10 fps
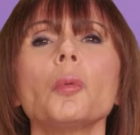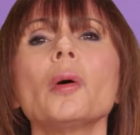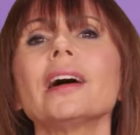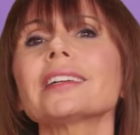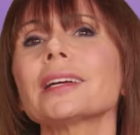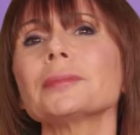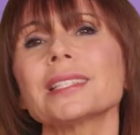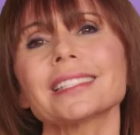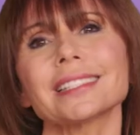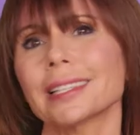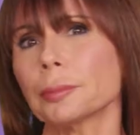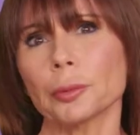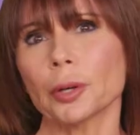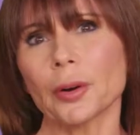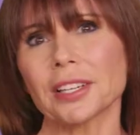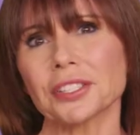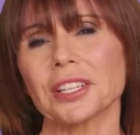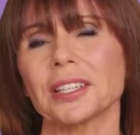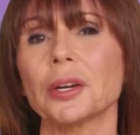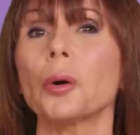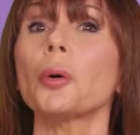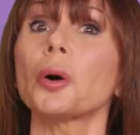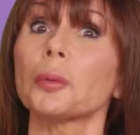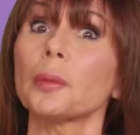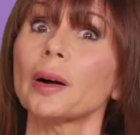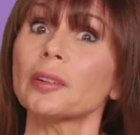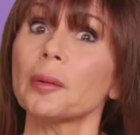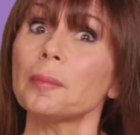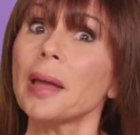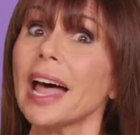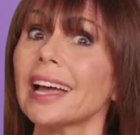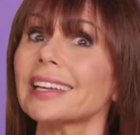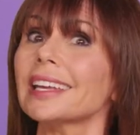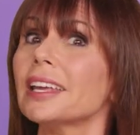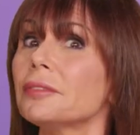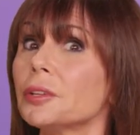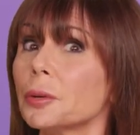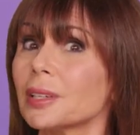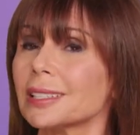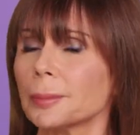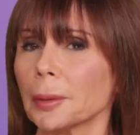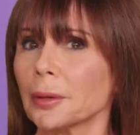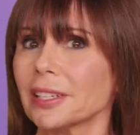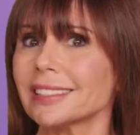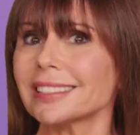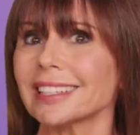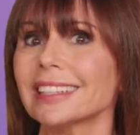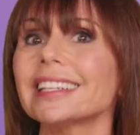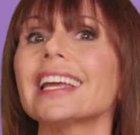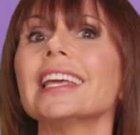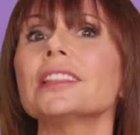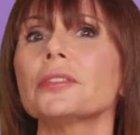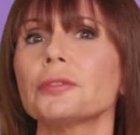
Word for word: Welcome to sleep regression, or welcome back if you experienced it in the